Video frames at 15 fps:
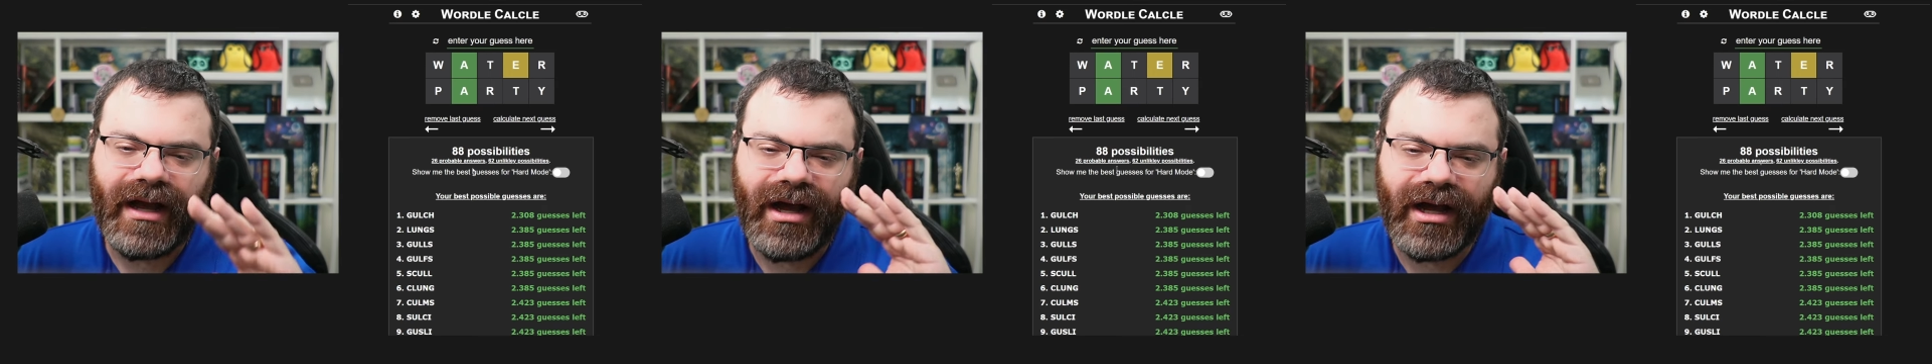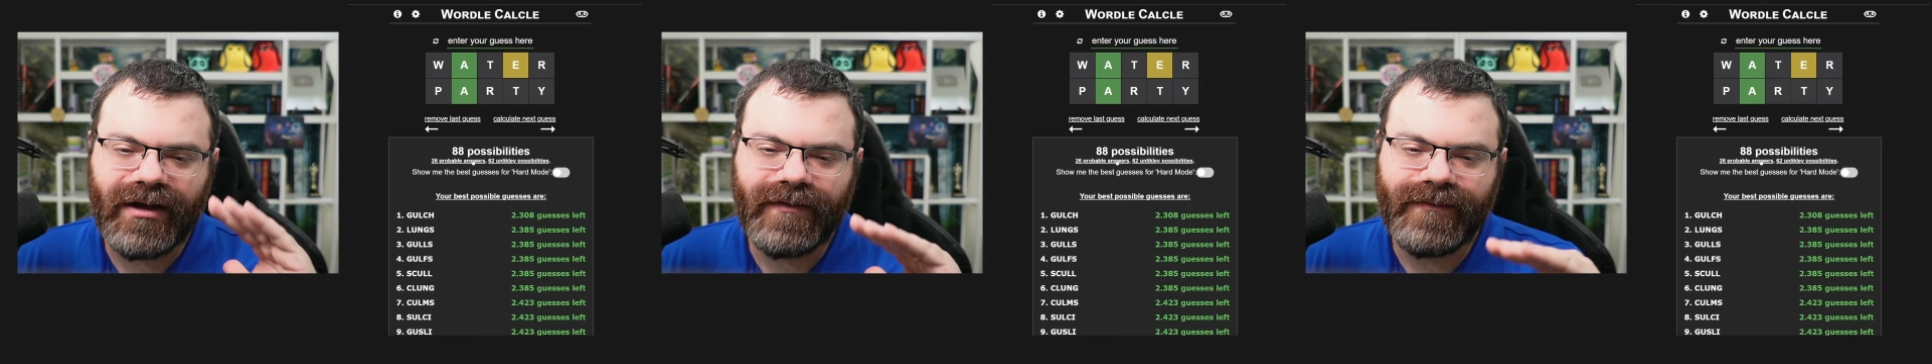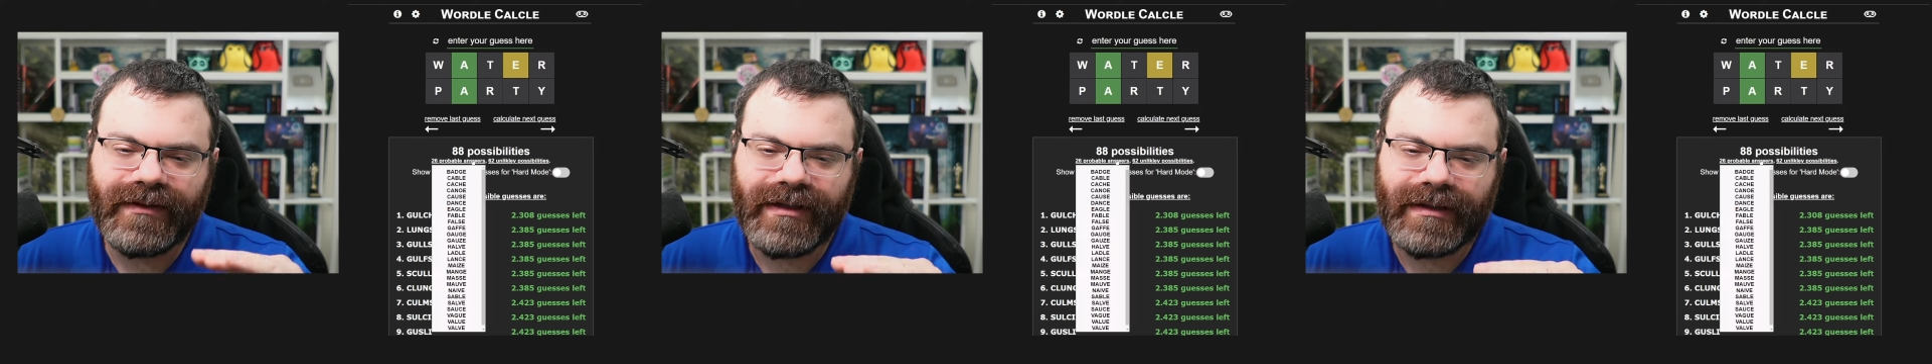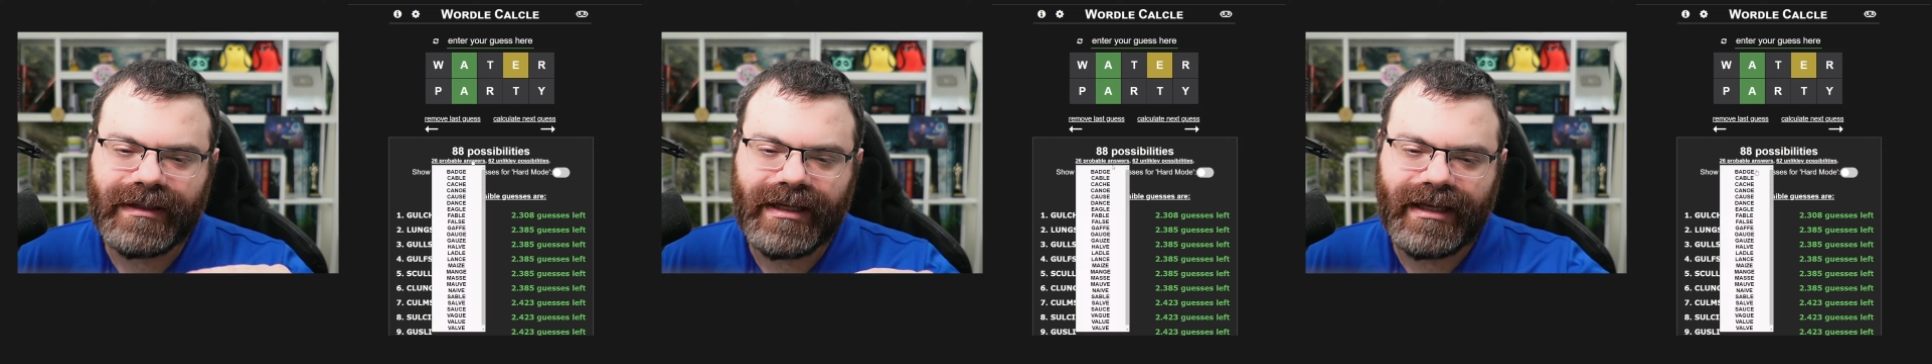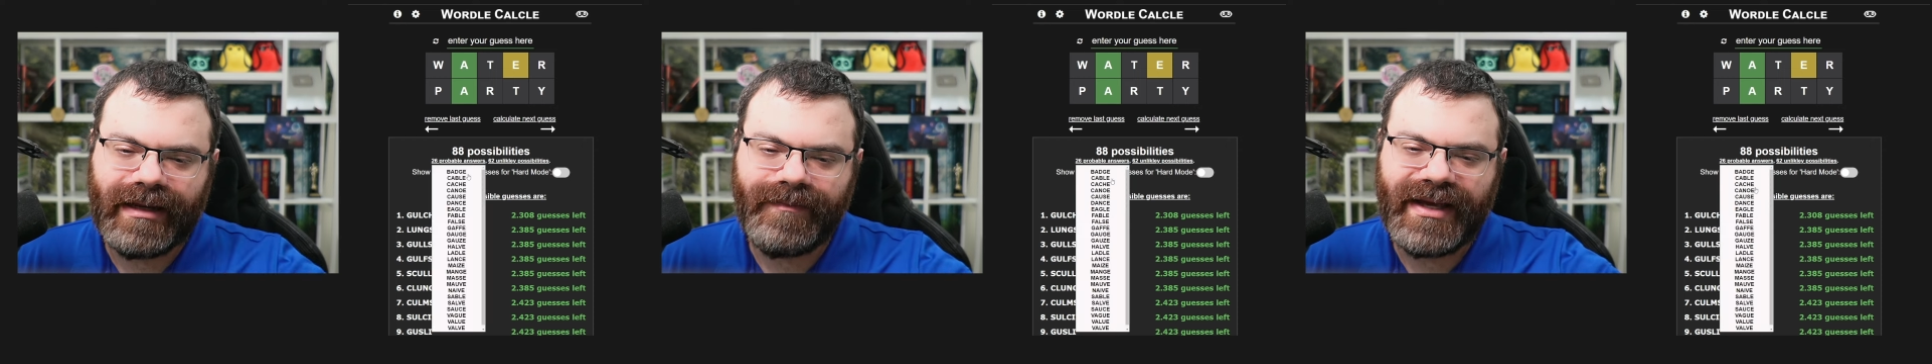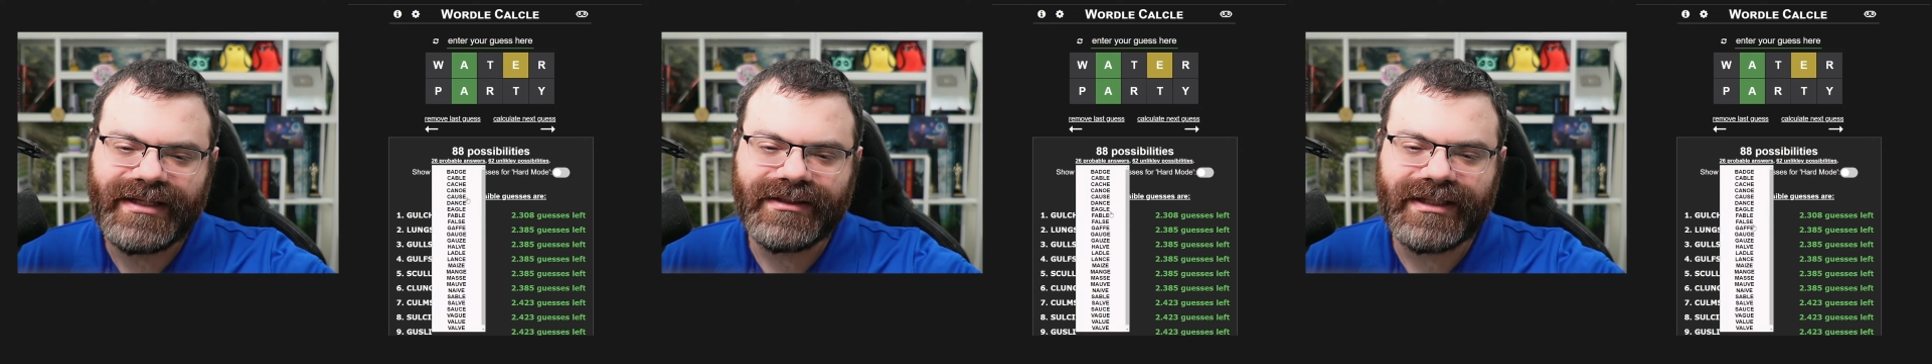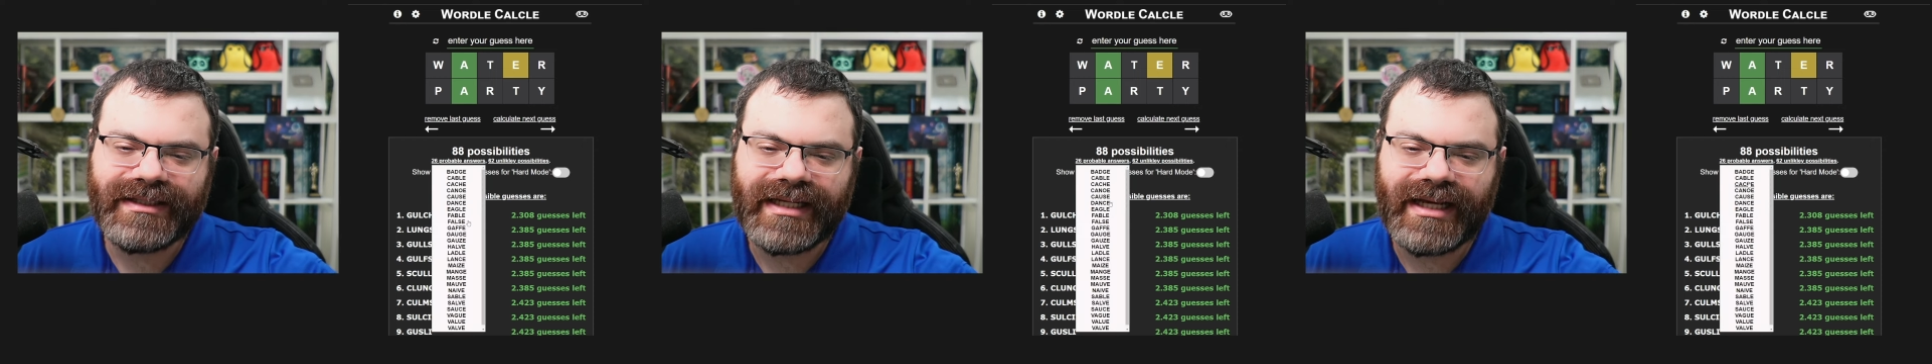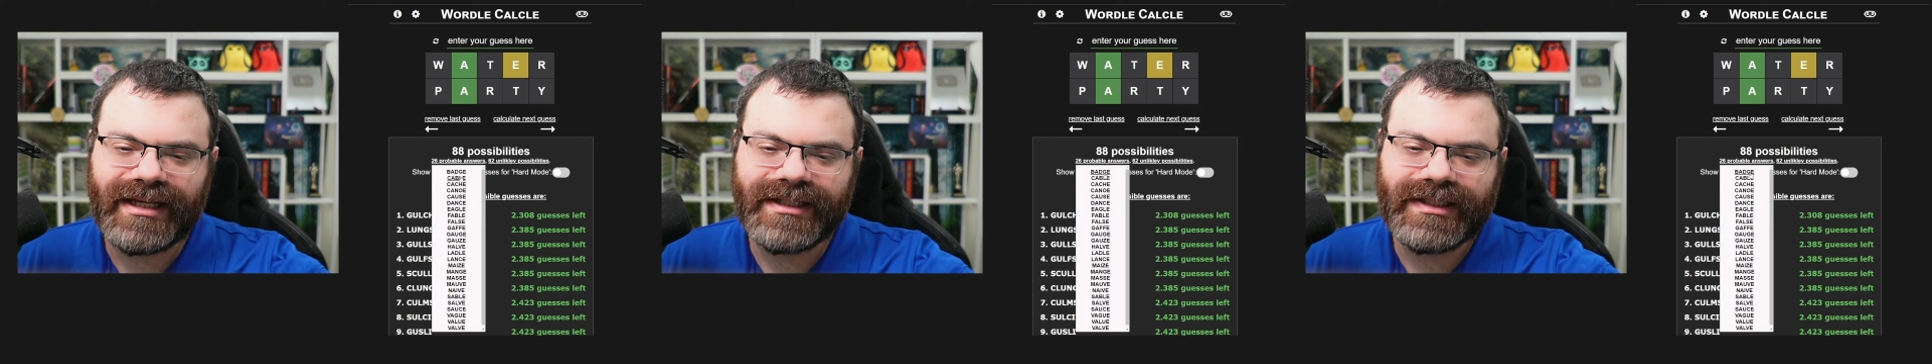of it, it basically
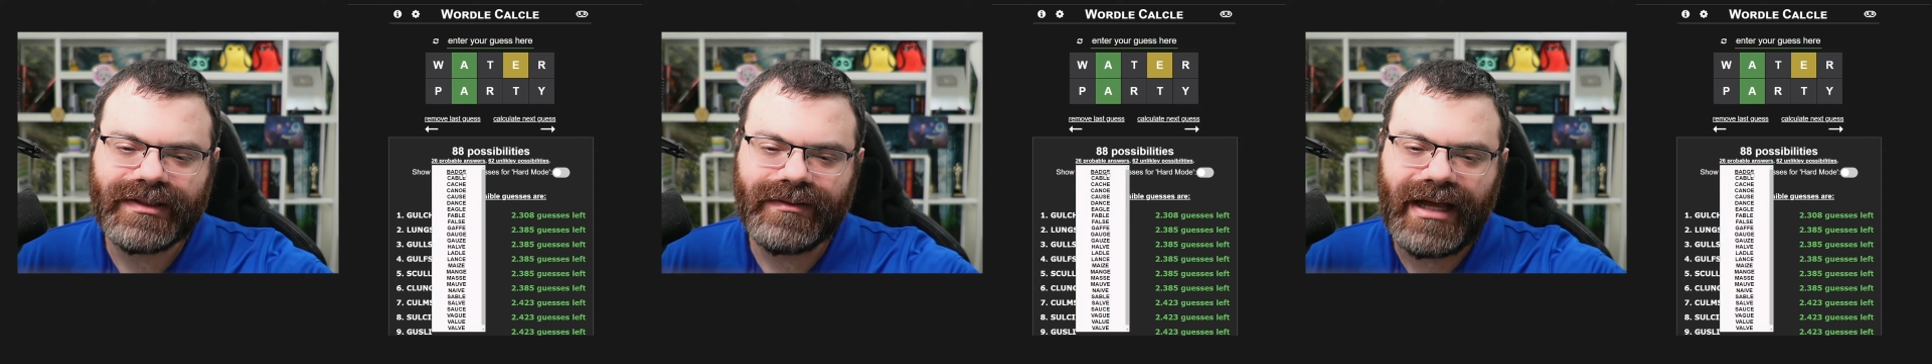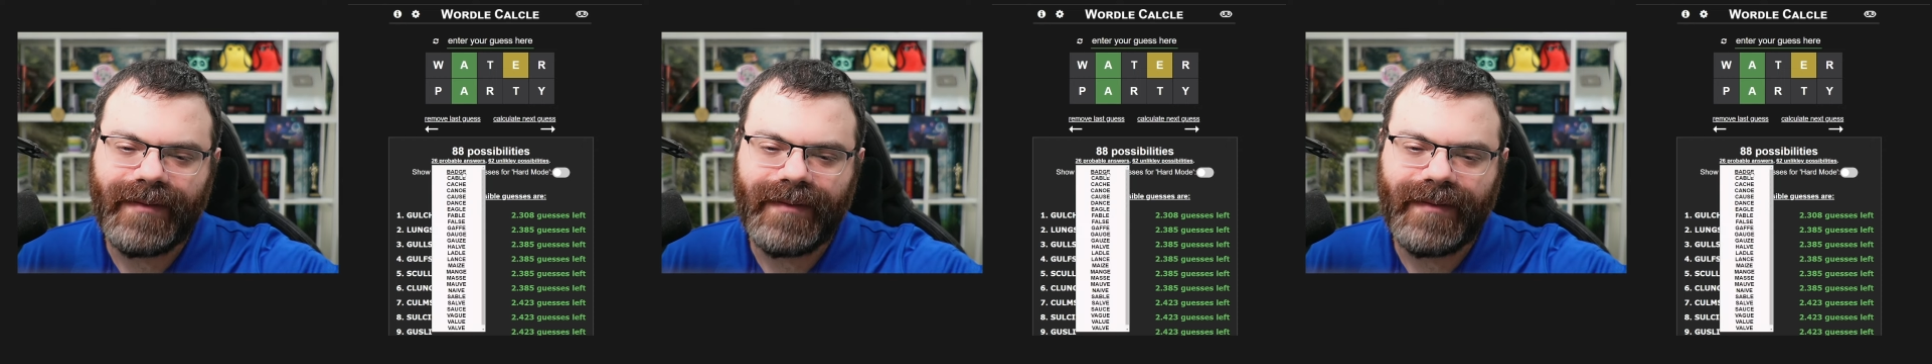says,